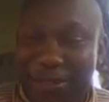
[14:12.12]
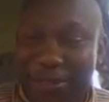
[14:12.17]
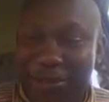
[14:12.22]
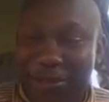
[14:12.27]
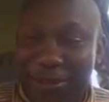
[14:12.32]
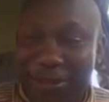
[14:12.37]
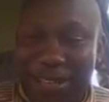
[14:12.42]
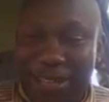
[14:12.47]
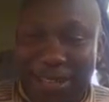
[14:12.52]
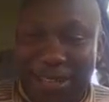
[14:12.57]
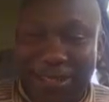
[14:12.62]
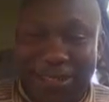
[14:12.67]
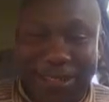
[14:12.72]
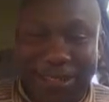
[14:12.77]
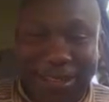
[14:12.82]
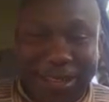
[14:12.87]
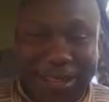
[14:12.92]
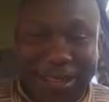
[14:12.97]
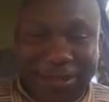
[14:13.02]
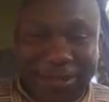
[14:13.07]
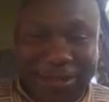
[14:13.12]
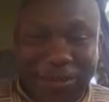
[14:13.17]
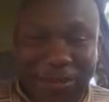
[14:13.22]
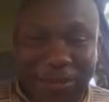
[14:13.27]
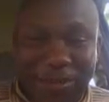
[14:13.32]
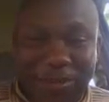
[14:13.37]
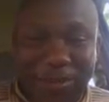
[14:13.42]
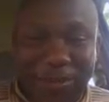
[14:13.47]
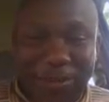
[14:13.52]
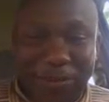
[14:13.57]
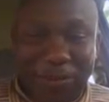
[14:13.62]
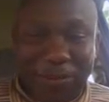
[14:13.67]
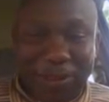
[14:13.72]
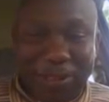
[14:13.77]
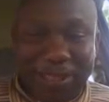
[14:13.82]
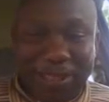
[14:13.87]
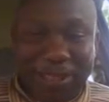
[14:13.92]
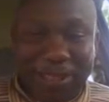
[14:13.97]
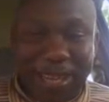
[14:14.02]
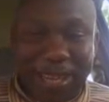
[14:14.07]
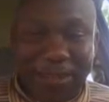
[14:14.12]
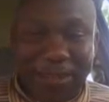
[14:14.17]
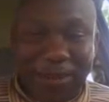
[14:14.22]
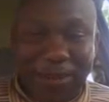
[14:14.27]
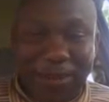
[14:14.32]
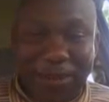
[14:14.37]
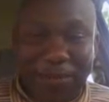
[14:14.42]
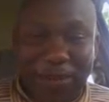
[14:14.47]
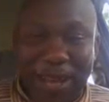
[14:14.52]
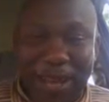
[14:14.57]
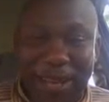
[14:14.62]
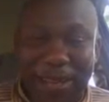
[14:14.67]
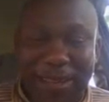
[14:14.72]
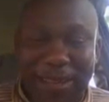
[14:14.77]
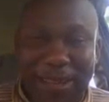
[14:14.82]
to others. So once you purchase that, all my